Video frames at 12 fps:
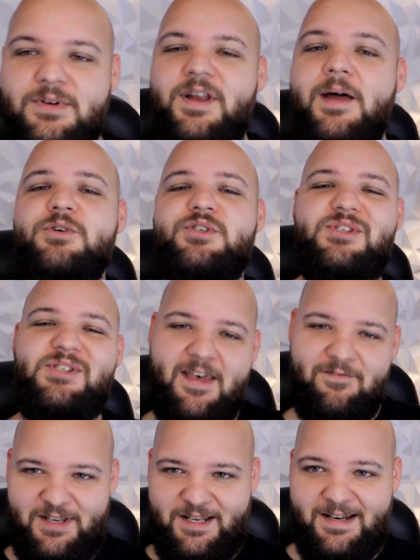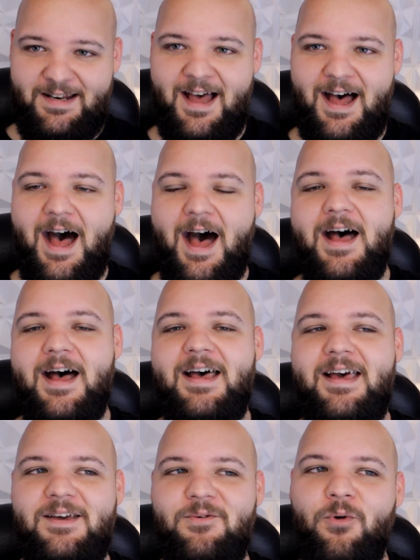Number 7,
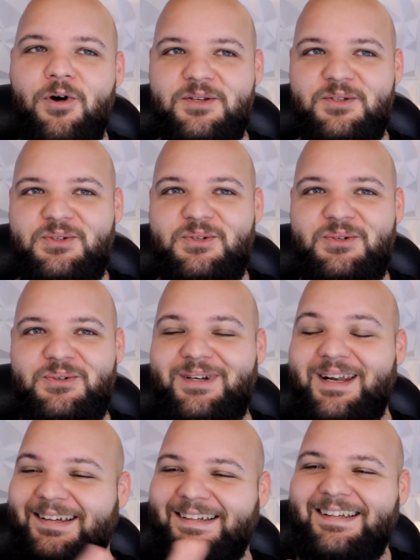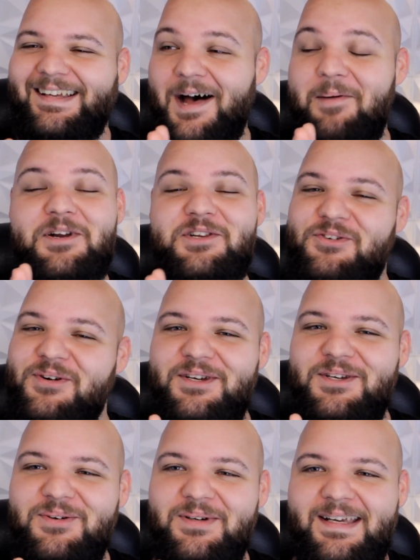I'm going to trigger
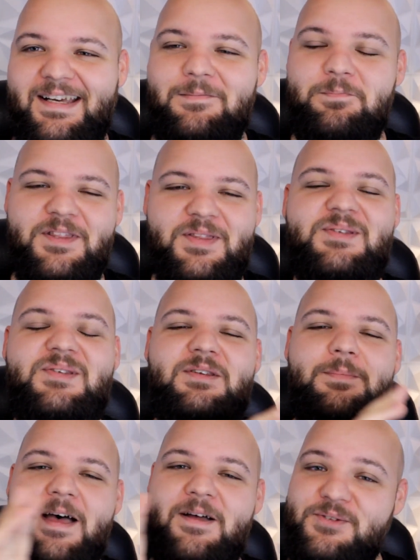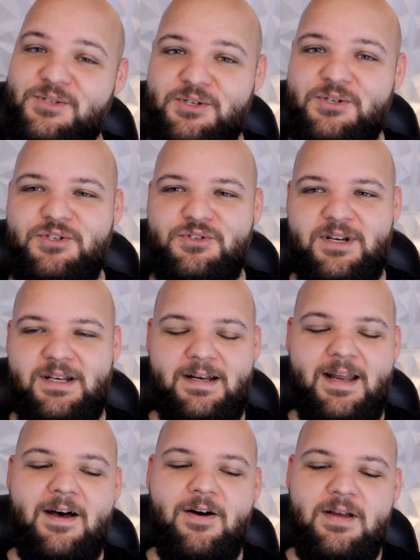you again, but this is about surgery.
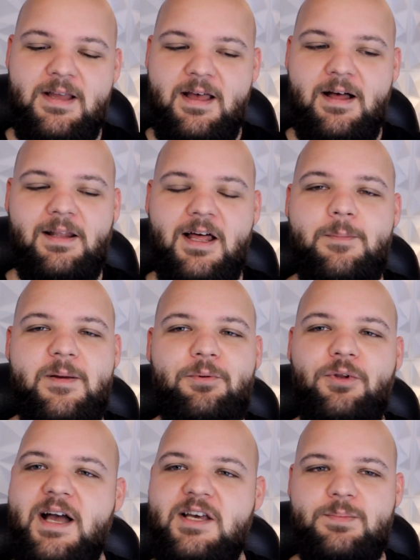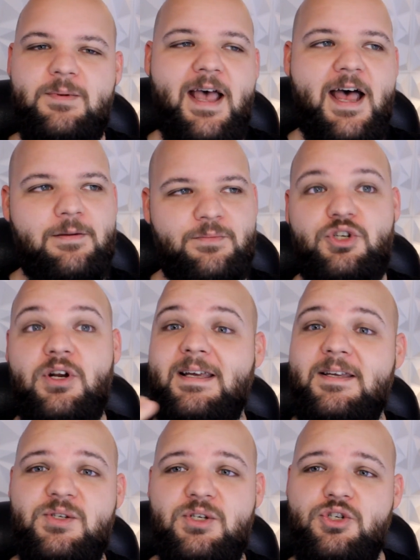Now, a lot of people ask me, Adam, should I
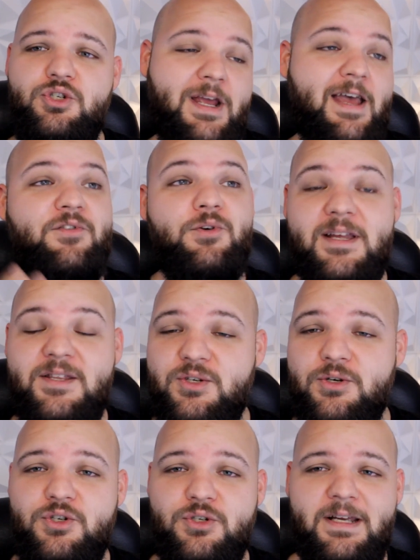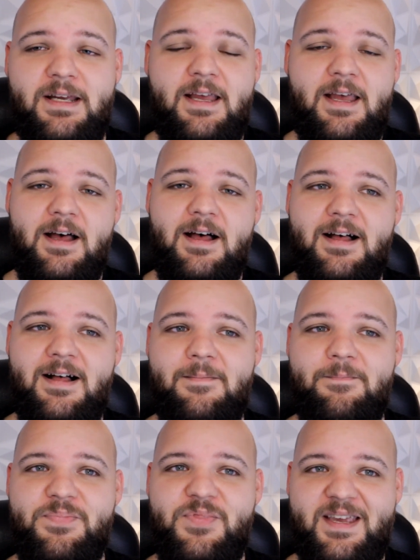get surgery? Have you had surgery?
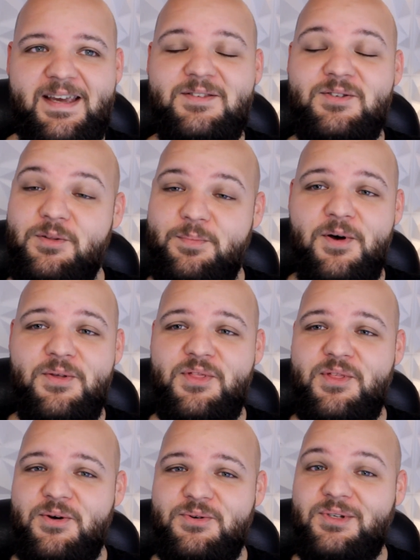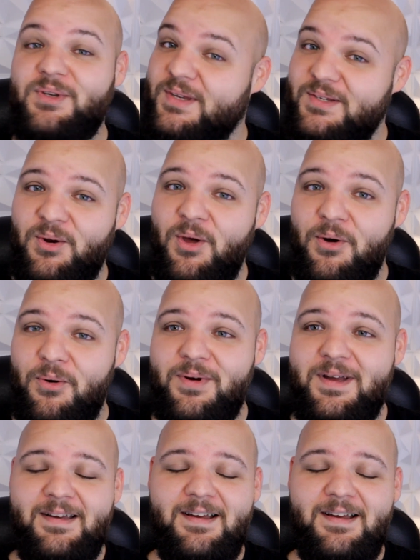The answer to both of those is no,